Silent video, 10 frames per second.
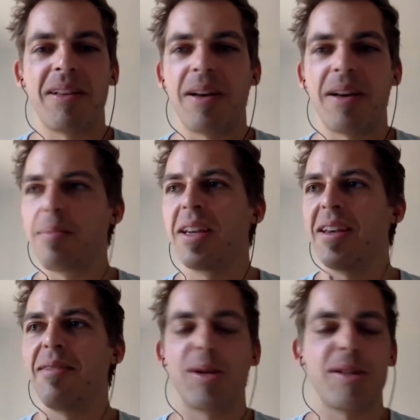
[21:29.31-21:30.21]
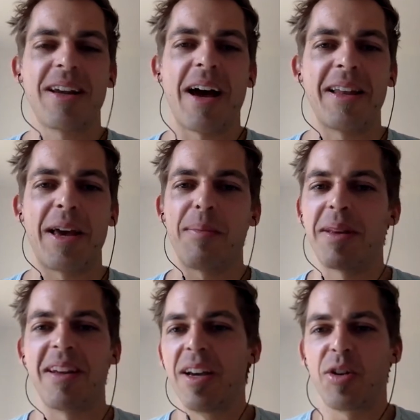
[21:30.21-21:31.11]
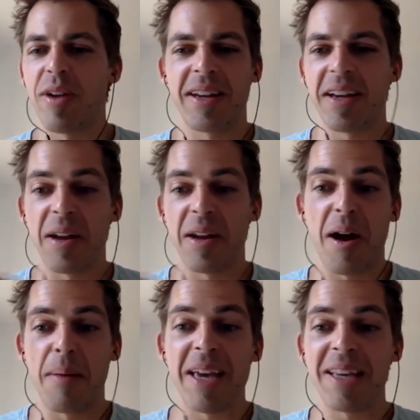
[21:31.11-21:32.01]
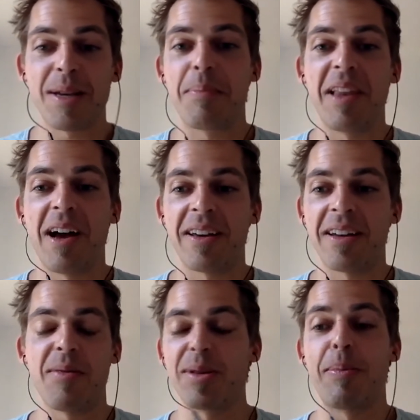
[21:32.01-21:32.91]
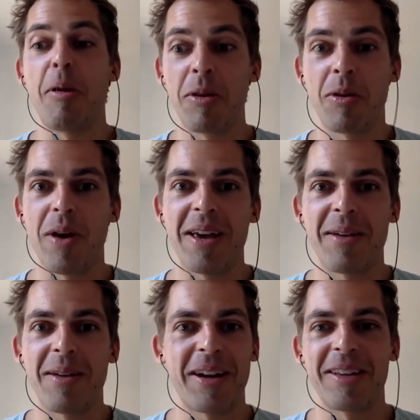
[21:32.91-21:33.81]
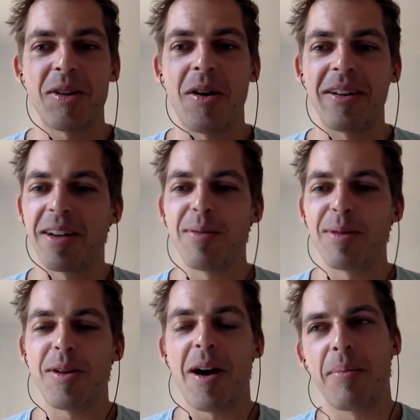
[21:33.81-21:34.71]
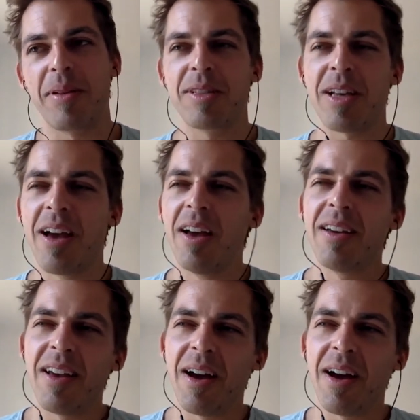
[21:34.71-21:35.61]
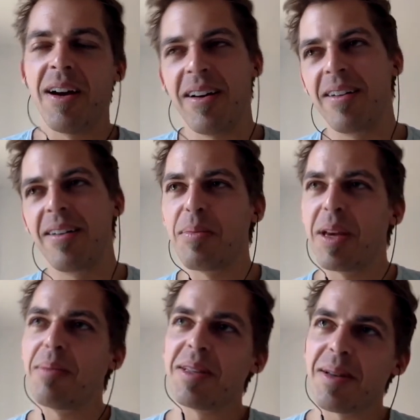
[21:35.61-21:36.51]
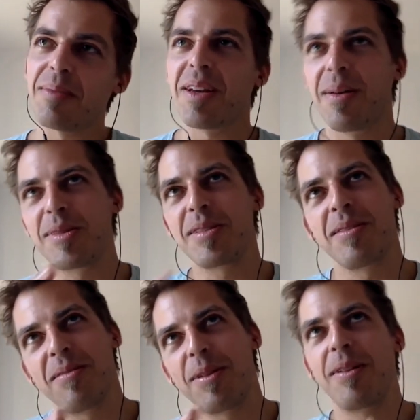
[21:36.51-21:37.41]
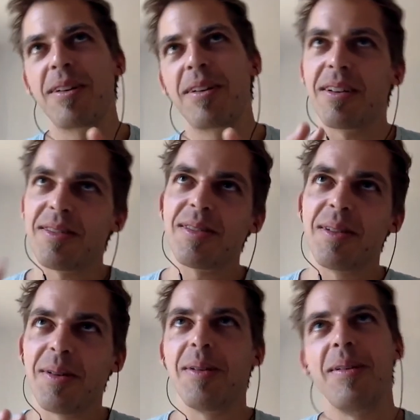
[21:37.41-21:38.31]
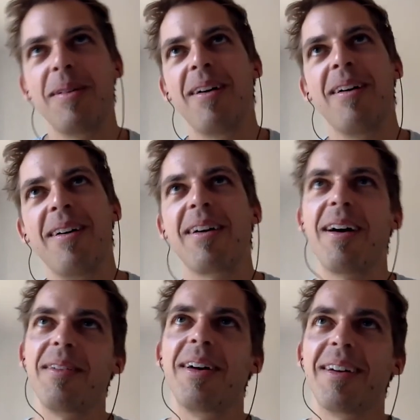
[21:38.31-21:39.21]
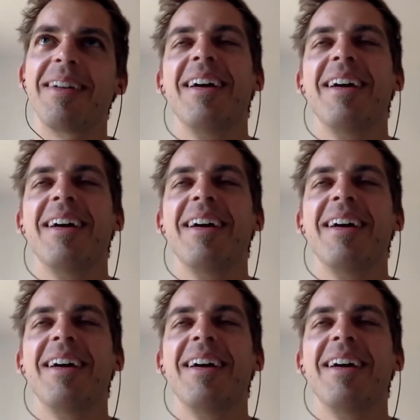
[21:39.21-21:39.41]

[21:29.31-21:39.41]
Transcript: I mean, he was at ILM and creating an amazing plugin. I was blown away when I saw it, and he was so humble. He was like, "Yeah, maybe sometimes the work is, kind of like."